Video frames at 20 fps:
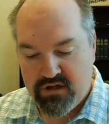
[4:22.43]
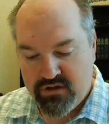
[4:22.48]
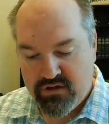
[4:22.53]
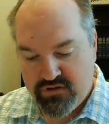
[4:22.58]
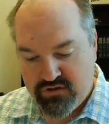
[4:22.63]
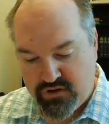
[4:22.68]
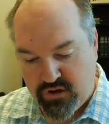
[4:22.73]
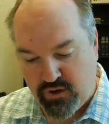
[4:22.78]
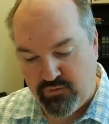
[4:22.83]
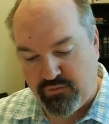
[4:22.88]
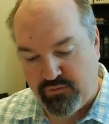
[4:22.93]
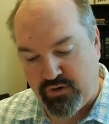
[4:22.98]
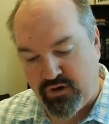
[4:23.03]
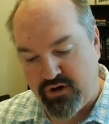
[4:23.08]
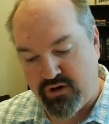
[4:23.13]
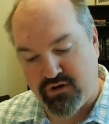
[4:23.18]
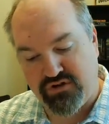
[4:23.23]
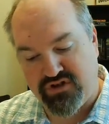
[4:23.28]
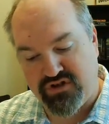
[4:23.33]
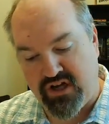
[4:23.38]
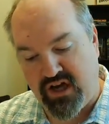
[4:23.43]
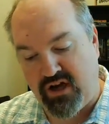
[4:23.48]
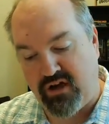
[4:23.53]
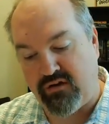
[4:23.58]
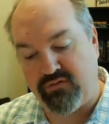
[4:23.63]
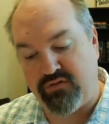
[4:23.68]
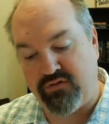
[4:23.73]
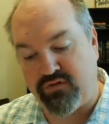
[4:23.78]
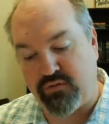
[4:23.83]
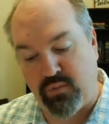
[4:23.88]
Sow for
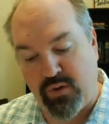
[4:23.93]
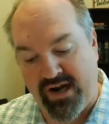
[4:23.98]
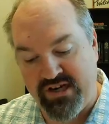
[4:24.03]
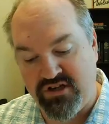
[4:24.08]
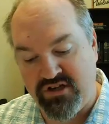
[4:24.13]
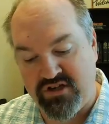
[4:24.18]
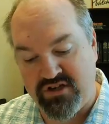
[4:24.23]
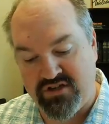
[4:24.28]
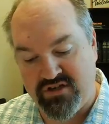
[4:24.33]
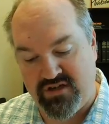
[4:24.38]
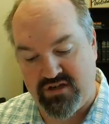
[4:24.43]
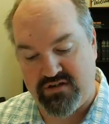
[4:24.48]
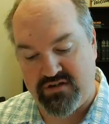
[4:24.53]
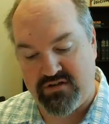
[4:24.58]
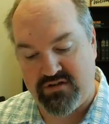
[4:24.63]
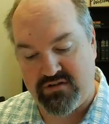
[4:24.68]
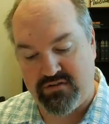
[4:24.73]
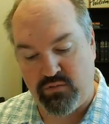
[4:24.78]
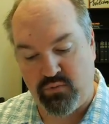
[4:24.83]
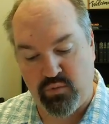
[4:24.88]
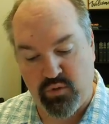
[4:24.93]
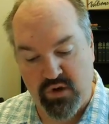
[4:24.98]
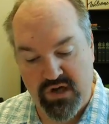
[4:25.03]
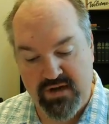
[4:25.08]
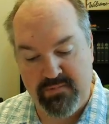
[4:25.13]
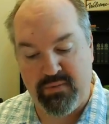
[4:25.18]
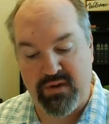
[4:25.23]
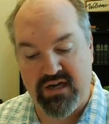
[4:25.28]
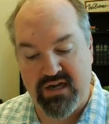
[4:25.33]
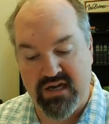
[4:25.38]
yourselves righteousness,
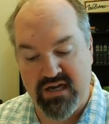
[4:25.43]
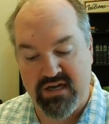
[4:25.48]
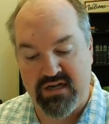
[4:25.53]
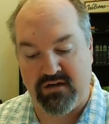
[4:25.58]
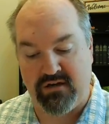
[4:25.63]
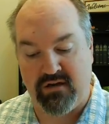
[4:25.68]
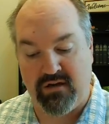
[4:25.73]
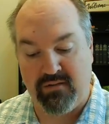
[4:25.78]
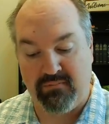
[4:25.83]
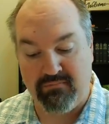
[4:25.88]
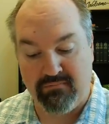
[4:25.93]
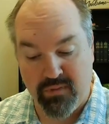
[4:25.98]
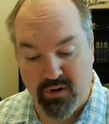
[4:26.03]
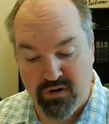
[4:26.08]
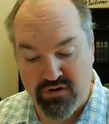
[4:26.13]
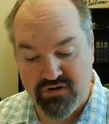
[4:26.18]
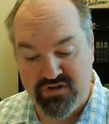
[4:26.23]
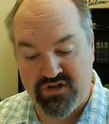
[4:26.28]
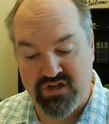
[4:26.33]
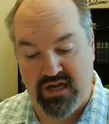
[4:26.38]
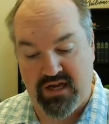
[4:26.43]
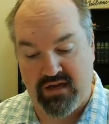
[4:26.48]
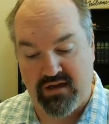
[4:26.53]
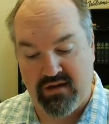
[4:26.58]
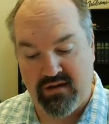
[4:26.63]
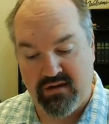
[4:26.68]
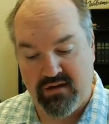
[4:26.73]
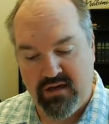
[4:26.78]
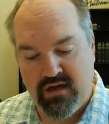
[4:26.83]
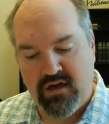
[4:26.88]
reap in mercy.
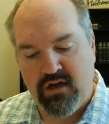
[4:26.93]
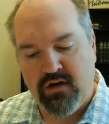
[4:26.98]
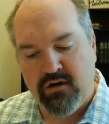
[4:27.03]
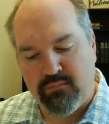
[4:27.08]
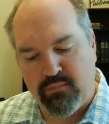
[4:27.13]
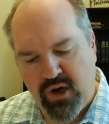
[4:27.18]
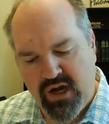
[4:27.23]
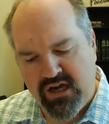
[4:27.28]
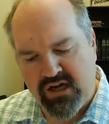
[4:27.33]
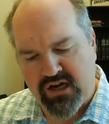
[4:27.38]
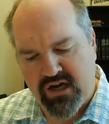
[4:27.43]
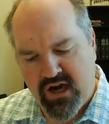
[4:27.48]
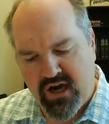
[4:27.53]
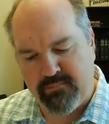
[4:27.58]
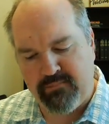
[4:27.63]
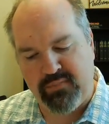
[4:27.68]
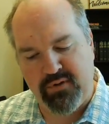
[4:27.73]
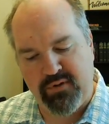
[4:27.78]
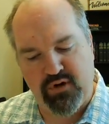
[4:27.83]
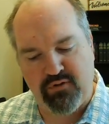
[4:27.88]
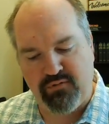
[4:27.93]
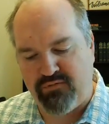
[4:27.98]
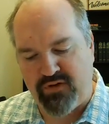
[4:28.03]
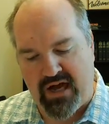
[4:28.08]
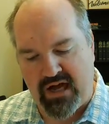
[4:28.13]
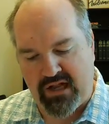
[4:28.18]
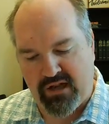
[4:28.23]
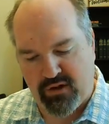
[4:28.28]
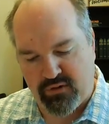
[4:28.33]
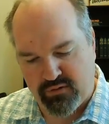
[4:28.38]
Break up your
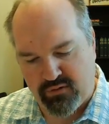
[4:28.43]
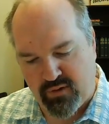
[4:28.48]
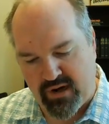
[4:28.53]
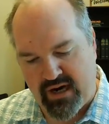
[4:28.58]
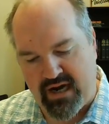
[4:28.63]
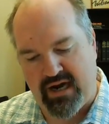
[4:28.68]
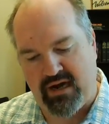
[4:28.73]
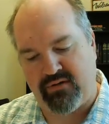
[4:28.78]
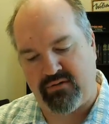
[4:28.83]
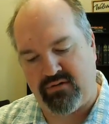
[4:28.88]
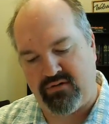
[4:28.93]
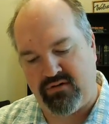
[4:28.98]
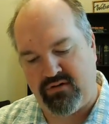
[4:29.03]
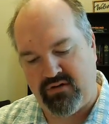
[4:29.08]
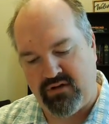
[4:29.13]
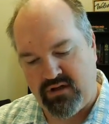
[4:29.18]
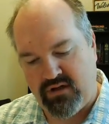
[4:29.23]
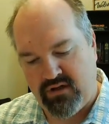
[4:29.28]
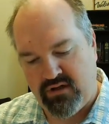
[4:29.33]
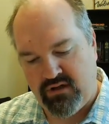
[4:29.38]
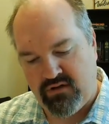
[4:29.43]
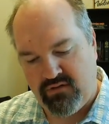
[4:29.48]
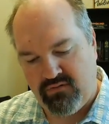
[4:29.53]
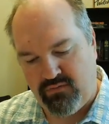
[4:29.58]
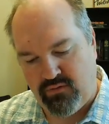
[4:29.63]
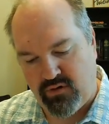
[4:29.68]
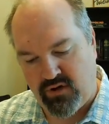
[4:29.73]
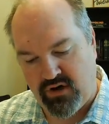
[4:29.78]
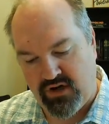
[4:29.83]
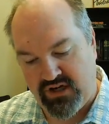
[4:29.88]
fallow ground,
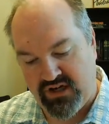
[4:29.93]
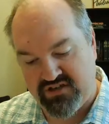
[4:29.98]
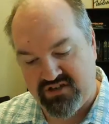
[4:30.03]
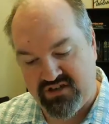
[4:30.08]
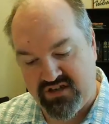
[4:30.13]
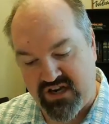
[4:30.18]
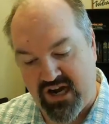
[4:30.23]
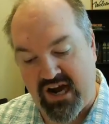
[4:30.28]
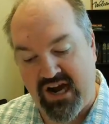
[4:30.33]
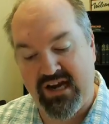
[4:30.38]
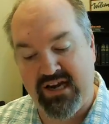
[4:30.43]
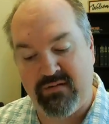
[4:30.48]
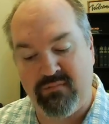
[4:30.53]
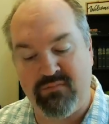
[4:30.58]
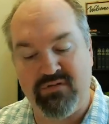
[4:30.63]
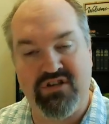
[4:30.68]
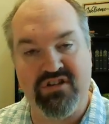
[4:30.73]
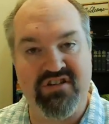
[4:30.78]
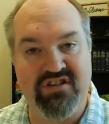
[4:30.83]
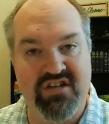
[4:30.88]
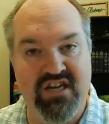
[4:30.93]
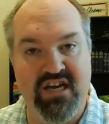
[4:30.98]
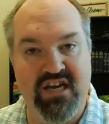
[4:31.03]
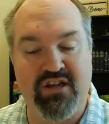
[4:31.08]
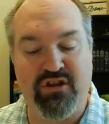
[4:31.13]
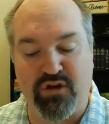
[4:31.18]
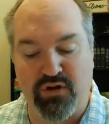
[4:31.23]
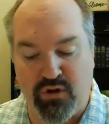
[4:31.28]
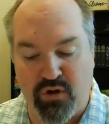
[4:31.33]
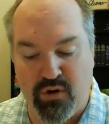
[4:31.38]
for it is time to
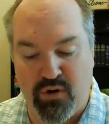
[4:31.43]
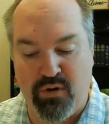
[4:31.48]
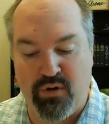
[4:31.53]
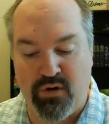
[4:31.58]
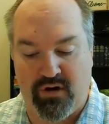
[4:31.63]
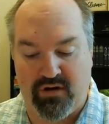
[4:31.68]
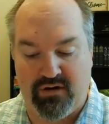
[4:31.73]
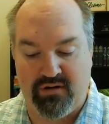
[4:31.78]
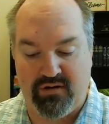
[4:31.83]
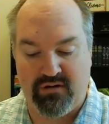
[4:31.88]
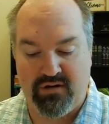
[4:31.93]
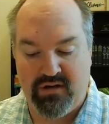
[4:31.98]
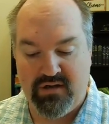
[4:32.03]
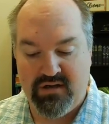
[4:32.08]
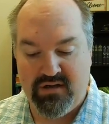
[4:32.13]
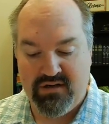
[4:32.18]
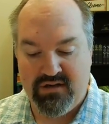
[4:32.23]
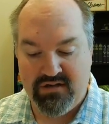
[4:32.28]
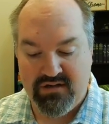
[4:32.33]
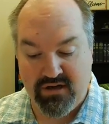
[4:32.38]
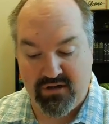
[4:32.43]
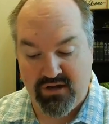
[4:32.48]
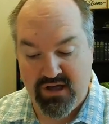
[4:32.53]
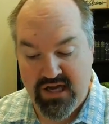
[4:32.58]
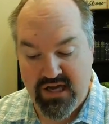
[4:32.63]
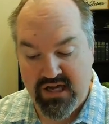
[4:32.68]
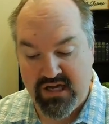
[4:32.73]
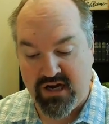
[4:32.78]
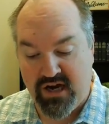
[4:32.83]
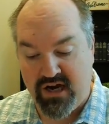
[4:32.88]
seek the Lord, till
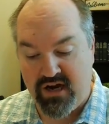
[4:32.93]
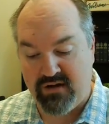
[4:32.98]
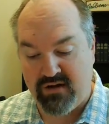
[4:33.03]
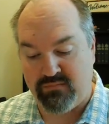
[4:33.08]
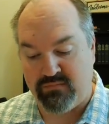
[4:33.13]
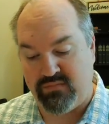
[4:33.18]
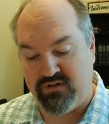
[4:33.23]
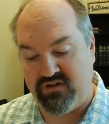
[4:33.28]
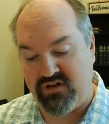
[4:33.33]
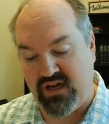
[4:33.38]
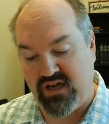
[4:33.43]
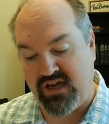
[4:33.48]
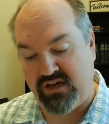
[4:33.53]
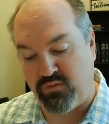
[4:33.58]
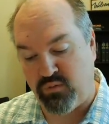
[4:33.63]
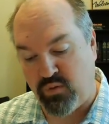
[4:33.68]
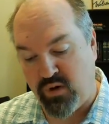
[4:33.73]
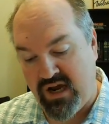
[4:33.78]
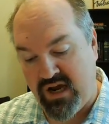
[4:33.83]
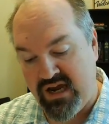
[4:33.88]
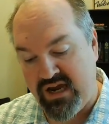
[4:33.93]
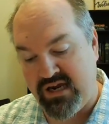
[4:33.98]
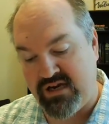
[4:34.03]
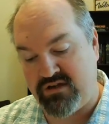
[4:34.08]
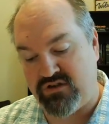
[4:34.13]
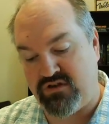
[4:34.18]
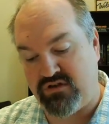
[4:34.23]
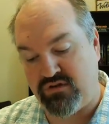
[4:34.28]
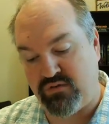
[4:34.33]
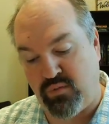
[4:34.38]
he comes and
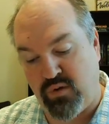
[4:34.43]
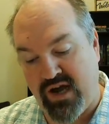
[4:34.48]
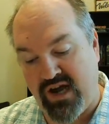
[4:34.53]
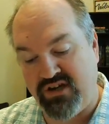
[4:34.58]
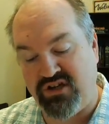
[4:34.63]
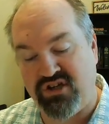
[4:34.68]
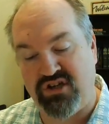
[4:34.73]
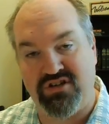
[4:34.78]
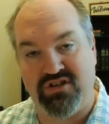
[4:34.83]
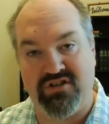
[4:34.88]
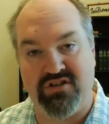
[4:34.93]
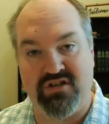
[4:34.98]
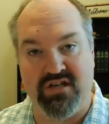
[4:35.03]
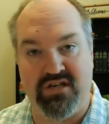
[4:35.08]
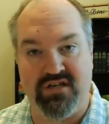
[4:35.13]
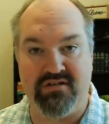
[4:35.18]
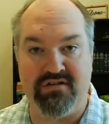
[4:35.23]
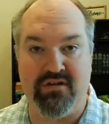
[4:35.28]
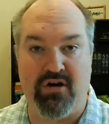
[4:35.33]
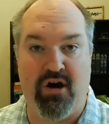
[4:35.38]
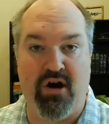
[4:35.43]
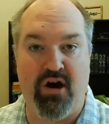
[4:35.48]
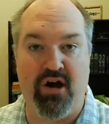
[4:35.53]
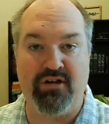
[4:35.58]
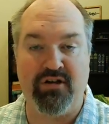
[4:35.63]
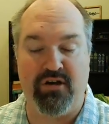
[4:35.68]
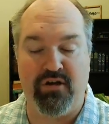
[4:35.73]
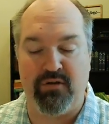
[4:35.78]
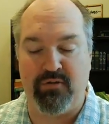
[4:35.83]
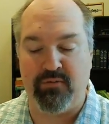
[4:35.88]
rains righteousness
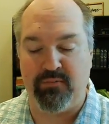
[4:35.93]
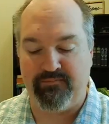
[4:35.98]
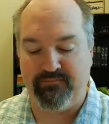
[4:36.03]
on you.